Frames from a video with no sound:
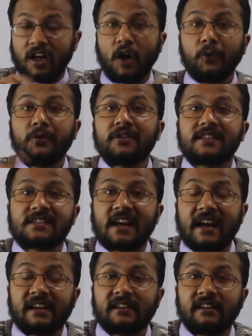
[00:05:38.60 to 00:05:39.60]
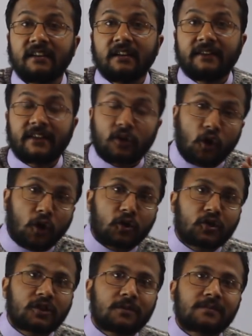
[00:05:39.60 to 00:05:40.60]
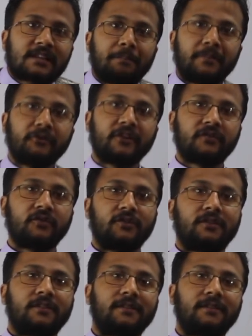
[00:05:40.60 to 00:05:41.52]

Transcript: How do you decide that algorithms are beautiful,